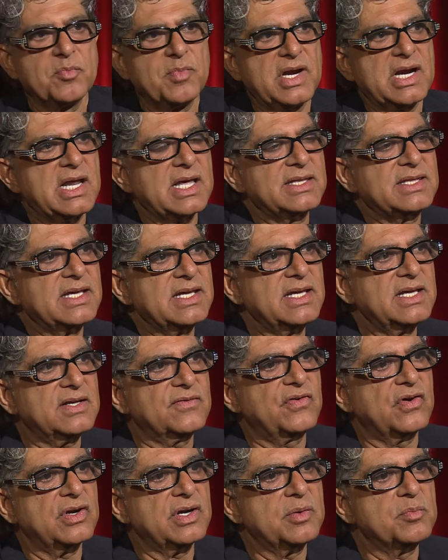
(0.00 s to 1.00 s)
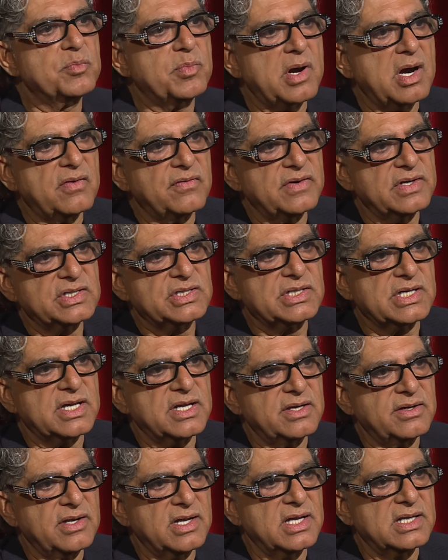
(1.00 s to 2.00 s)
But I think for impoverished
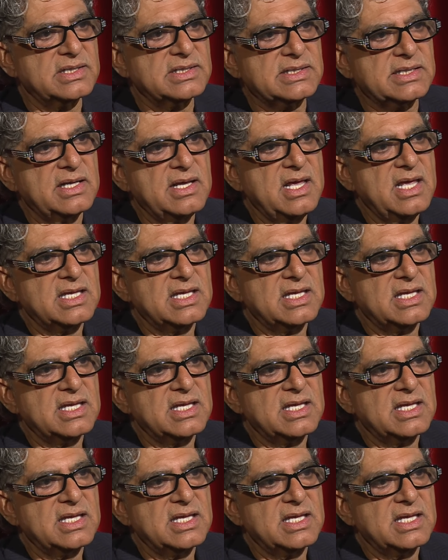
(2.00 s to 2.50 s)
areas,